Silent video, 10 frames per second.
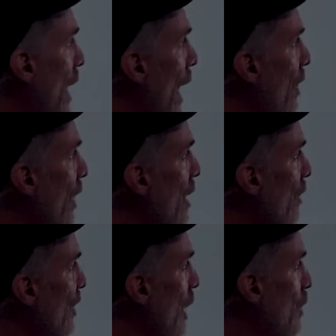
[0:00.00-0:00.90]
And think
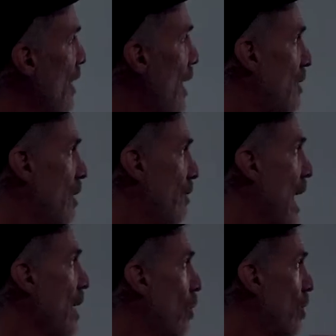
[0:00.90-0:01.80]
of subsets of
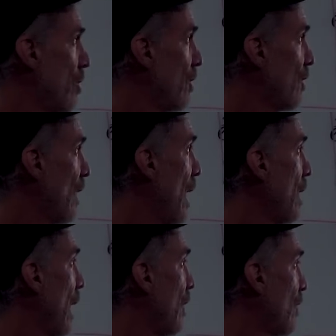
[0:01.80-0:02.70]
that ordered
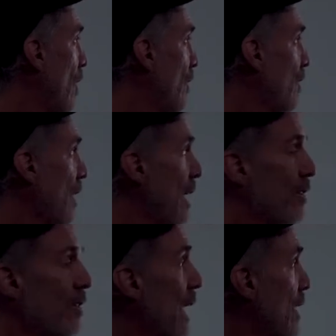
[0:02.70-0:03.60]
set as our
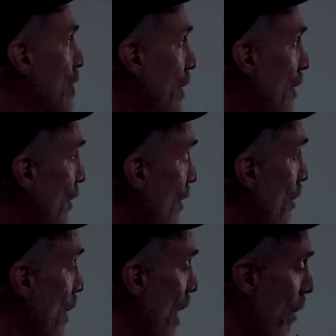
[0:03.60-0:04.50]
state selections
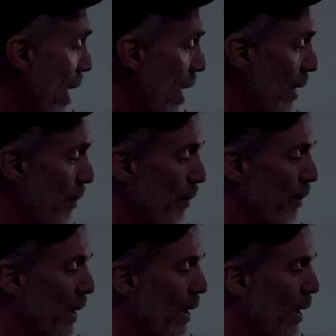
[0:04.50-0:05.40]
upon
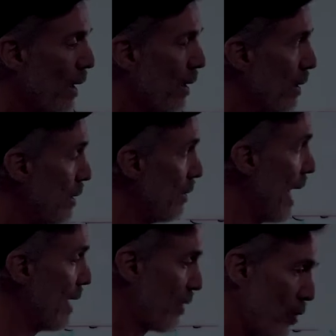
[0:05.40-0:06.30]

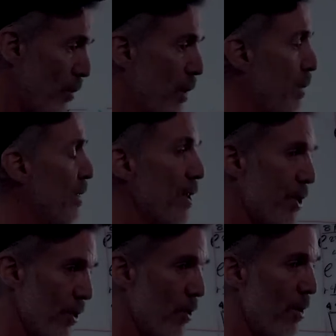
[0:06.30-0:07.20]
that
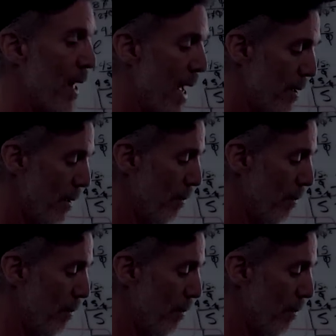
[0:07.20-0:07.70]
superposition or that